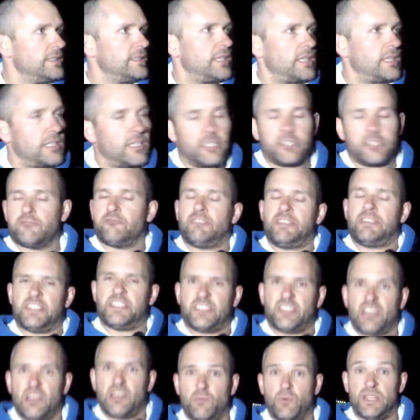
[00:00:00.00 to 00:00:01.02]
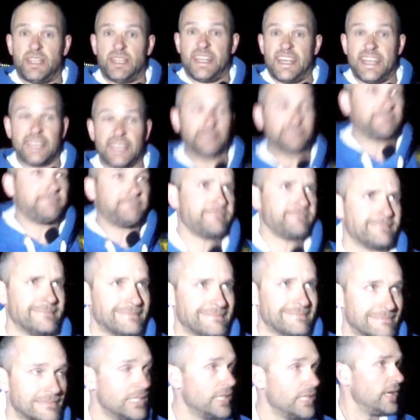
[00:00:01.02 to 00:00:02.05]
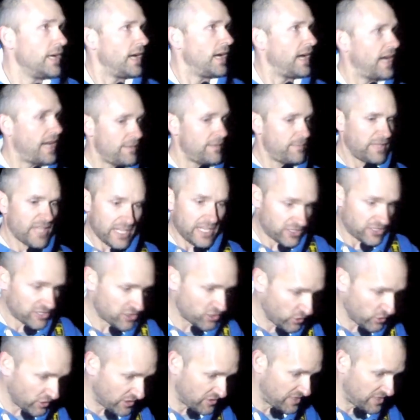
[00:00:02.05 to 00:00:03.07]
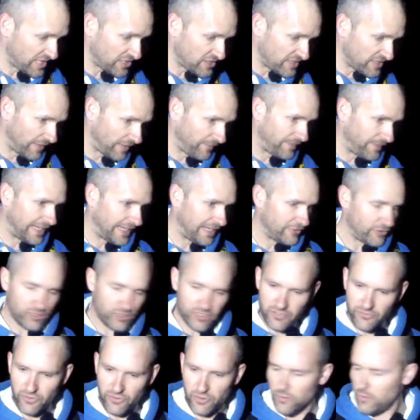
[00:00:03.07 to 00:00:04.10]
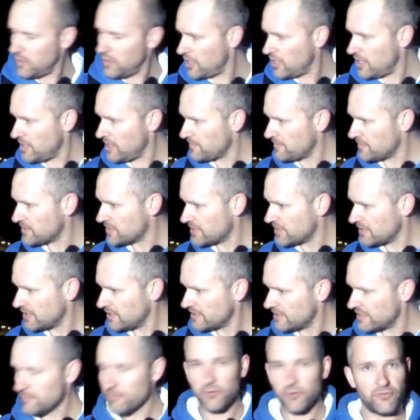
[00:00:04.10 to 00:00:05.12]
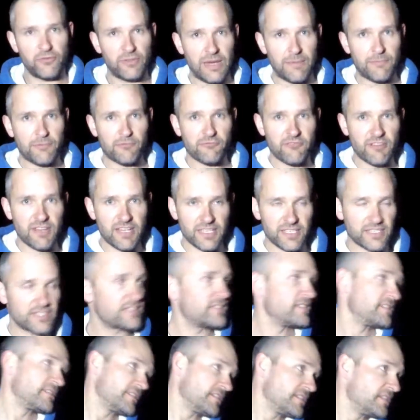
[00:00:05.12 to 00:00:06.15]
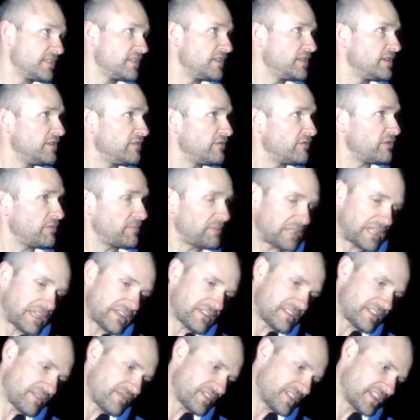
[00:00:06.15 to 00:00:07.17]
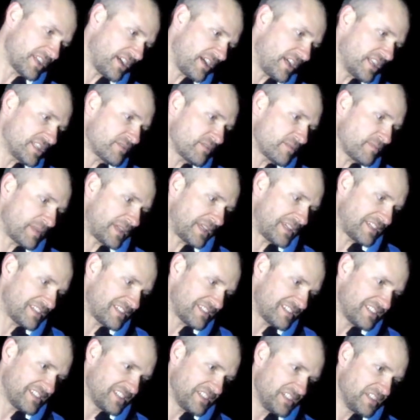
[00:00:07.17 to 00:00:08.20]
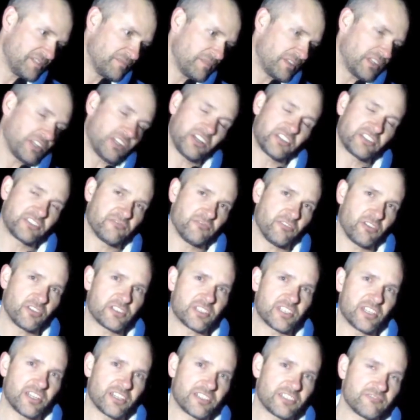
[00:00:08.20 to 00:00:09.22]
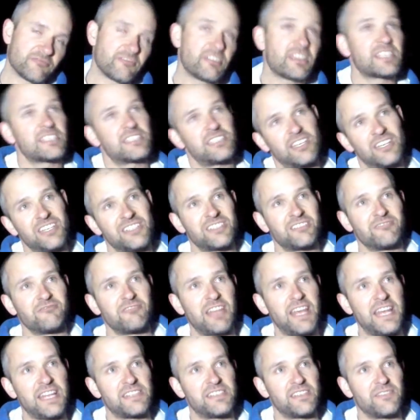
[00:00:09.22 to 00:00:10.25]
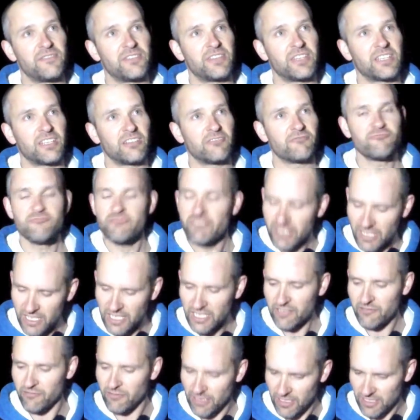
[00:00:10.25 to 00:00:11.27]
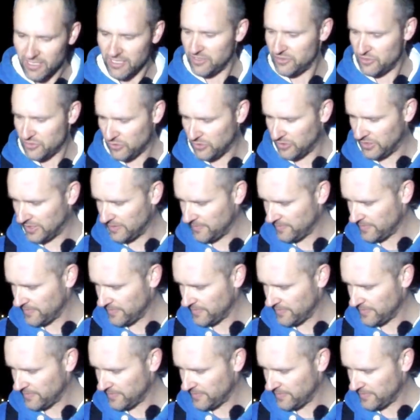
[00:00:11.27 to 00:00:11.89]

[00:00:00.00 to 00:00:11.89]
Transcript: I'll learn to read the time one day. But yeah, just a short little session. Come down, use a few worms, simple flapper rigs, flop it out 70 yards with me. With lighter rods, lighter rigs, lighter leads, everything. I really, really enjoyed it.